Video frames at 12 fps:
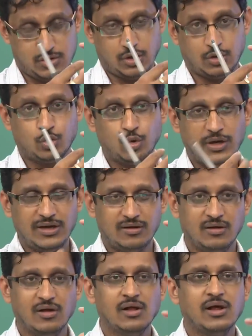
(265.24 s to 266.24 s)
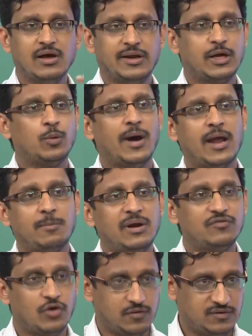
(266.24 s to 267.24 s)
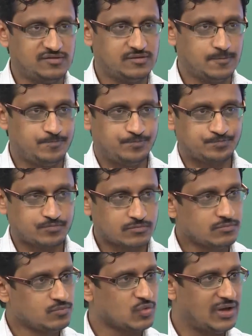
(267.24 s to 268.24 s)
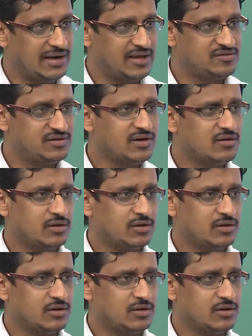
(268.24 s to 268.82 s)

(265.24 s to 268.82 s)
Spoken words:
cooling requirement for this laser.